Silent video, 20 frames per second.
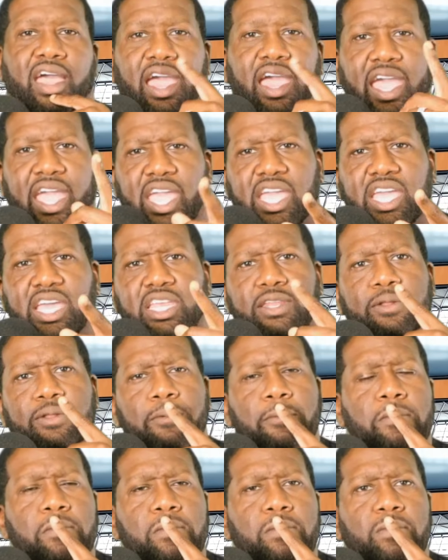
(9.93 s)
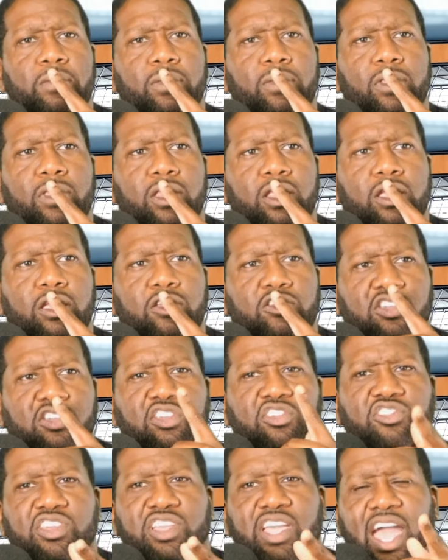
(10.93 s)
And
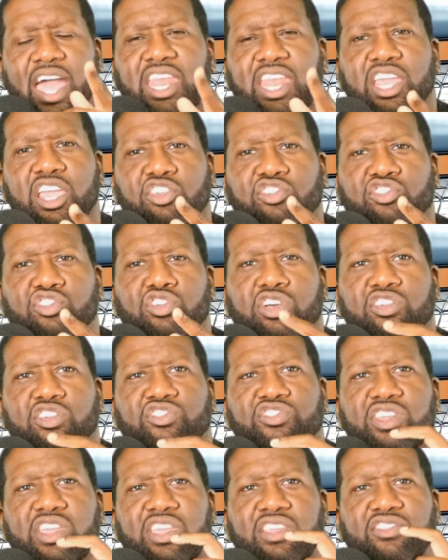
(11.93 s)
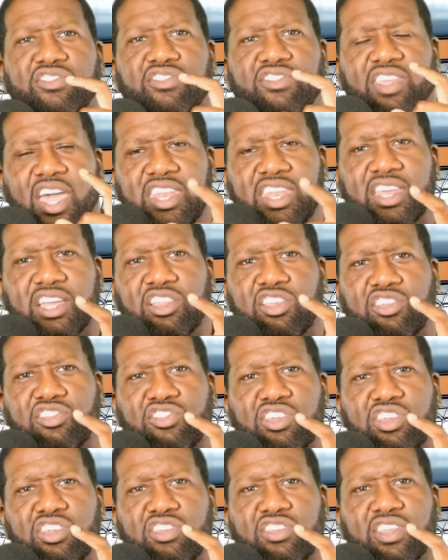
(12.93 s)
she got an issue because she technically
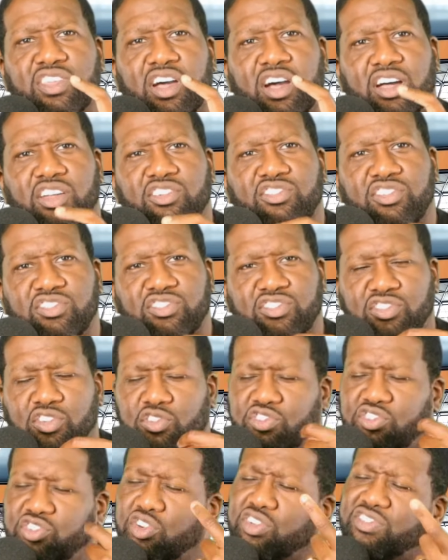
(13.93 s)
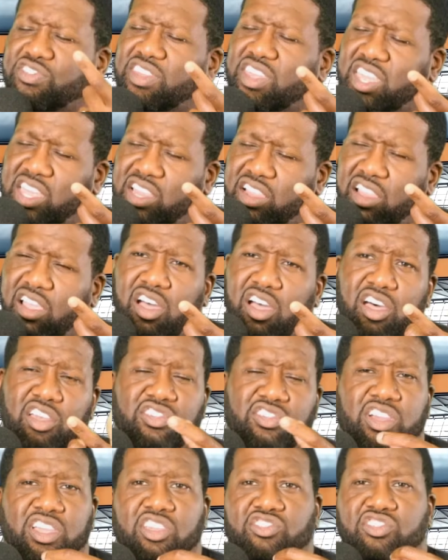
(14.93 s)
she's going to say in-laws.
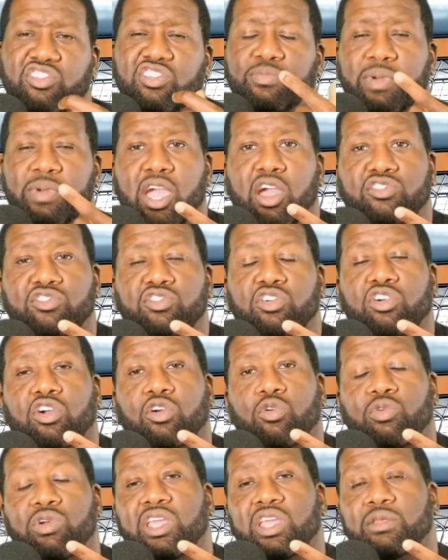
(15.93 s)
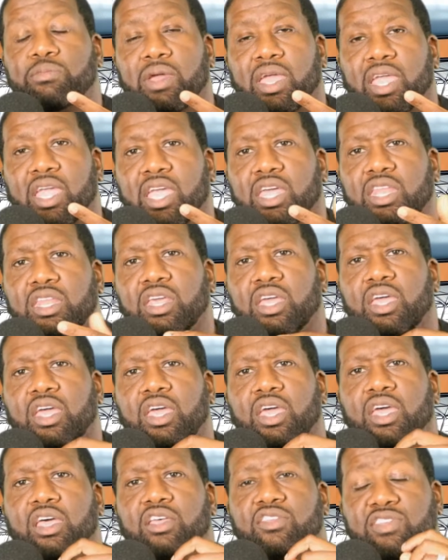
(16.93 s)
So I guess she's married to a Korean man,
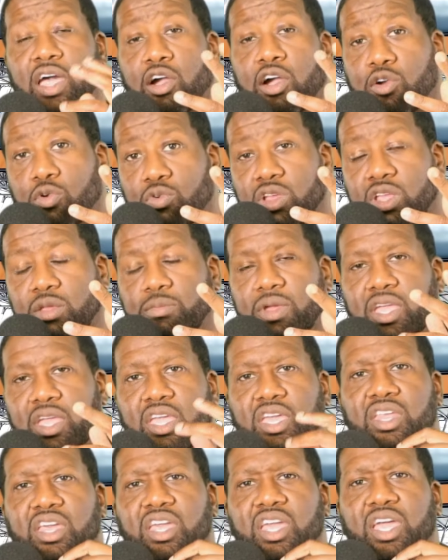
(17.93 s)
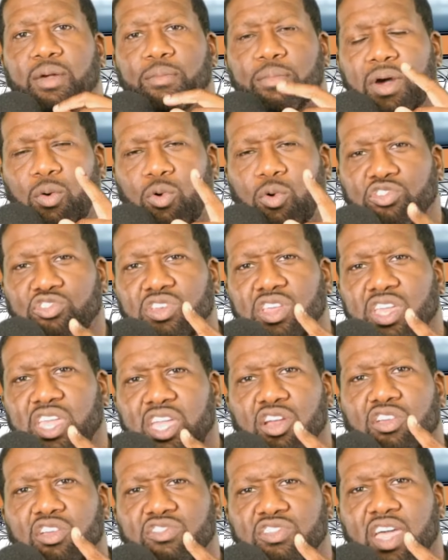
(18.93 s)
South Korean man. But I want you to
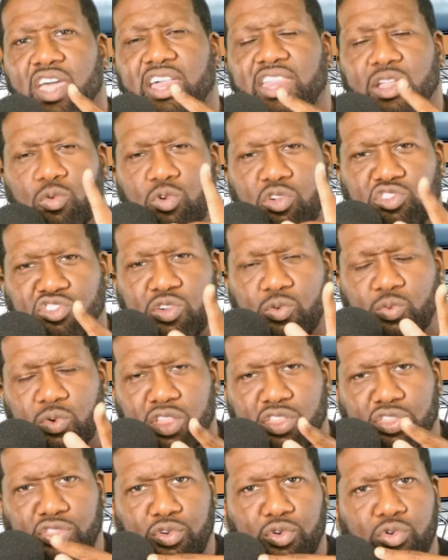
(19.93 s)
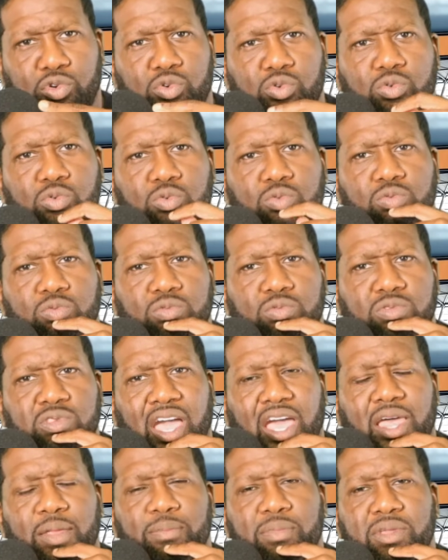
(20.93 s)
hear exactly what she went through
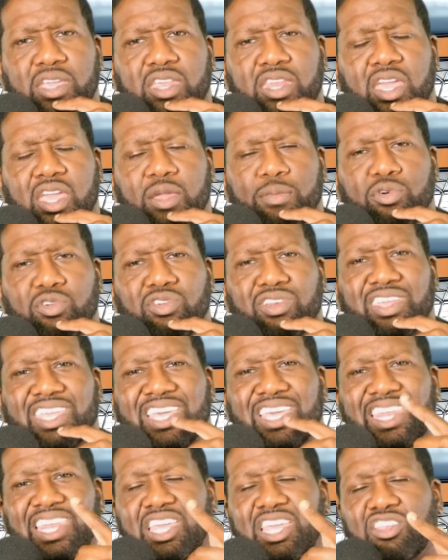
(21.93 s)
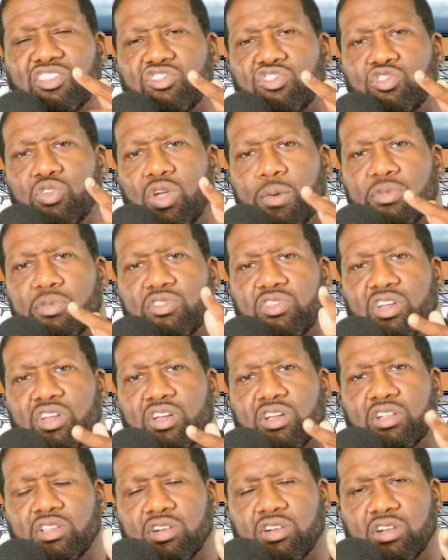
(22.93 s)
not being able to get into a
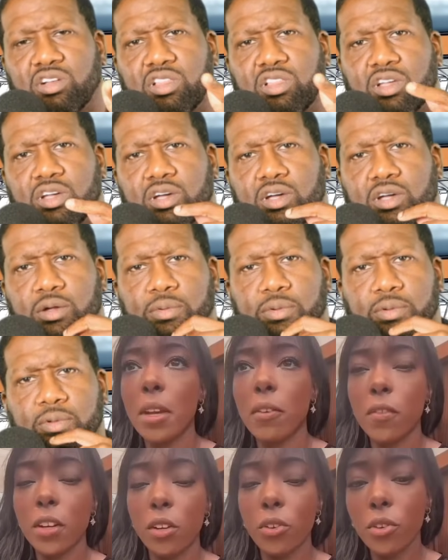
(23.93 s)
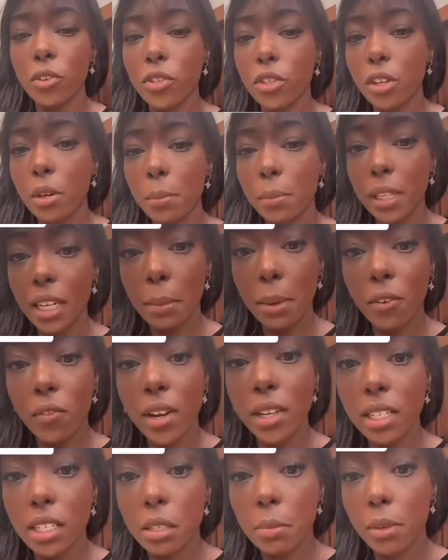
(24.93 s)
particular club. I make videos complaining
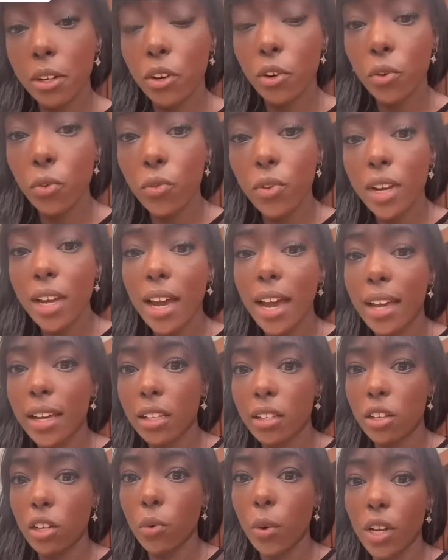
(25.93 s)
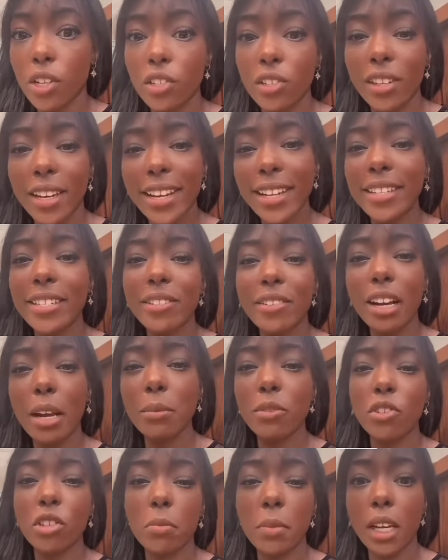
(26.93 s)
about racism in Korea. I get a lot of questions on
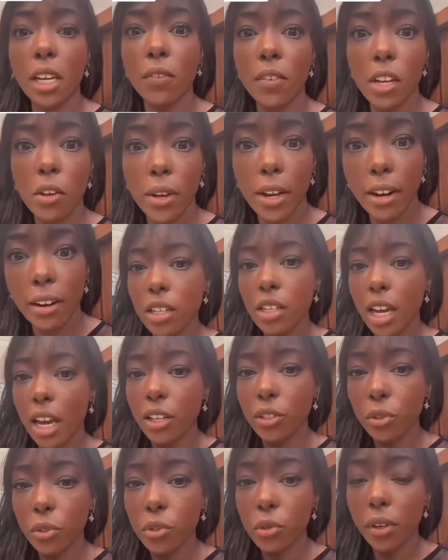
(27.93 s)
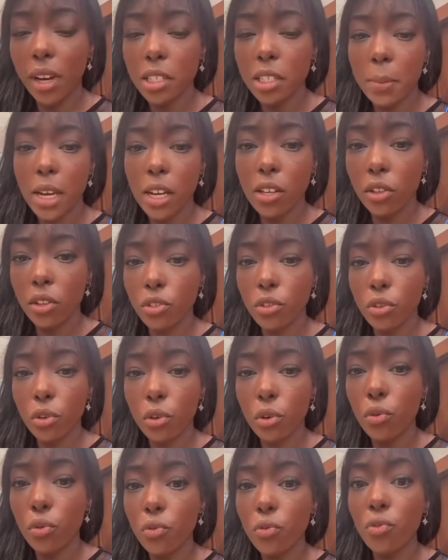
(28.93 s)
Instagram, so let's make a video here. I told you guys my in-laws are
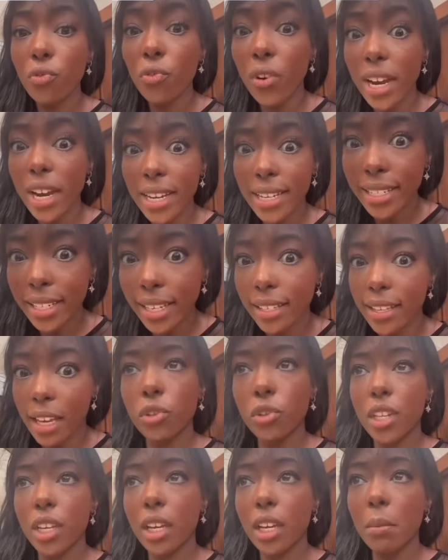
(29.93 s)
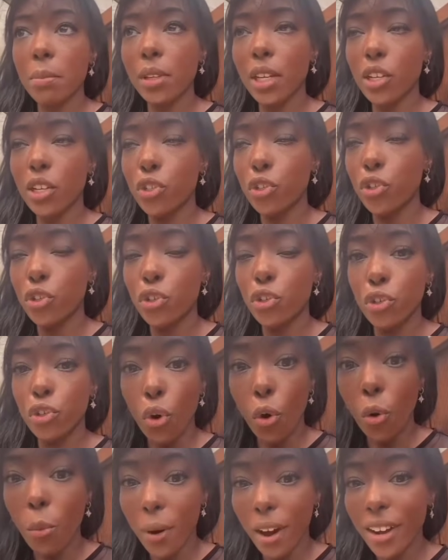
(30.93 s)
crazy. They complained
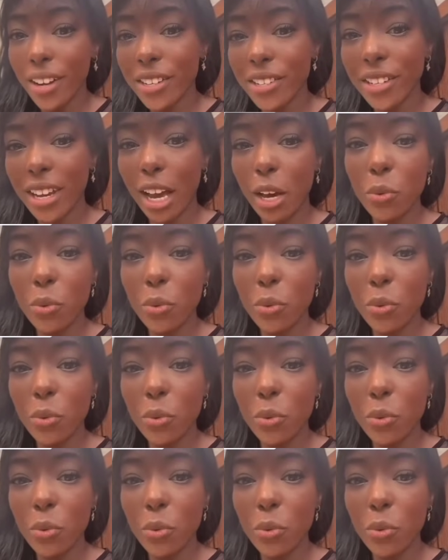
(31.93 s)
so much.